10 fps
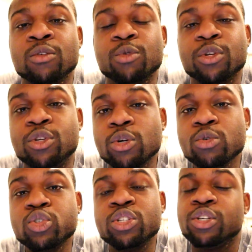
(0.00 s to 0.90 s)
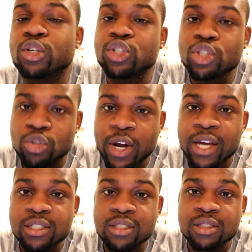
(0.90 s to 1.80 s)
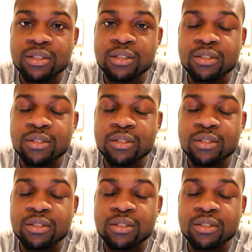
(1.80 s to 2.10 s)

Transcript: reduce your stress.